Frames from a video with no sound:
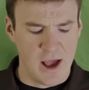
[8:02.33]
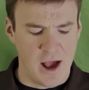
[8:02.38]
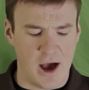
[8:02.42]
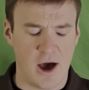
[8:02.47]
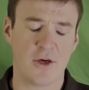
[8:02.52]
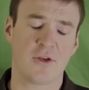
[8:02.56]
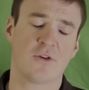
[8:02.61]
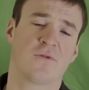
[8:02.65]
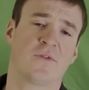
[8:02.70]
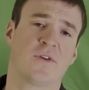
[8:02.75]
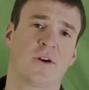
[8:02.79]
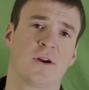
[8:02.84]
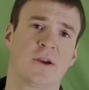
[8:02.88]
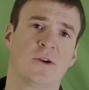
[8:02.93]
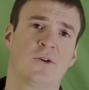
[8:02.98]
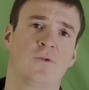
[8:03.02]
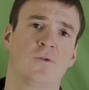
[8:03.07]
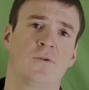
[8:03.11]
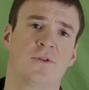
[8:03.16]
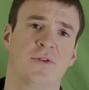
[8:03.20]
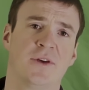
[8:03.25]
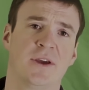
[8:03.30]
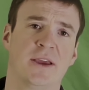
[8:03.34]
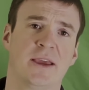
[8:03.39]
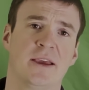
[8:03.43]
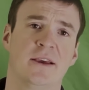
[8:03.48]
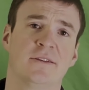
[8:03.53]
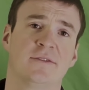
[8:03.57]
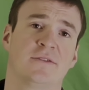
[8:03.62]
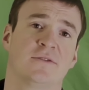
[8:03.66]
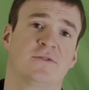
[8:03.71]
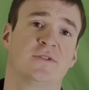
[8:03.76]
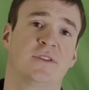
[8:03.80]
Other very cool thing
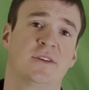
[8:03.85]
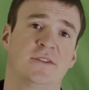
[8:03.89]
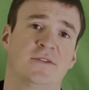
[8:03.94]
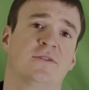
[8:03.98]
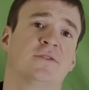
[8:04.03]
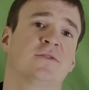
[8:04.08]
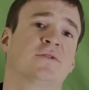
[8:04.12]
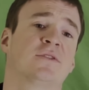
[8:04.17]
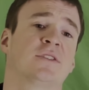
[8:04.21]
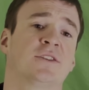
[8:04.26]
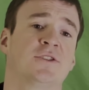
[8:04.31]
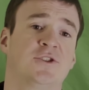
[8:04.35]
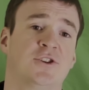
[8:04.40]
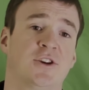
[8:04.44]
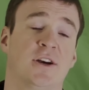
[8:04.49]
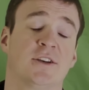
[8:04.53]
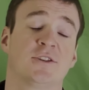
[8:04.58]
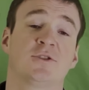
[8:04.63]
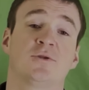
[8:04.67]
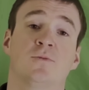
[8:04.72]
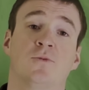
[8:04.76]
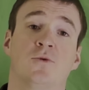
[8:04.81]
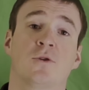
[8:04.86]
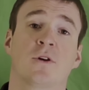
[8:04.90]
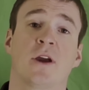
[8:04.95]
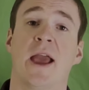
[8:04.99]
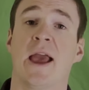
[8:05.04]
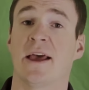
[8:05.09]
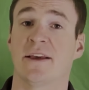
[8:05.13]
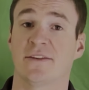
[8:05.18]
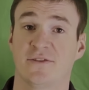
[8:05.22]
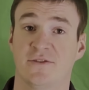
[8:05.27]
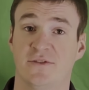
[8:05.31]
is this is an adjustable
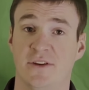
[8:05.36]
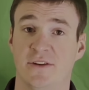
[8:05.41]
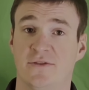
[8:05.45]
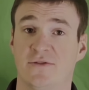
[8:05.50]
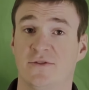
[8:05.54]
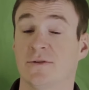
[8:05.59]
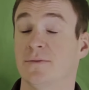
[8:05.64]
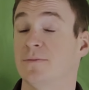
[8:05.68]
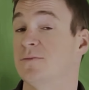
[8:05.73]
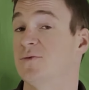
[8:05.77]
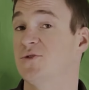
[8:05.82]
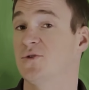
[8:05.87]
gas system.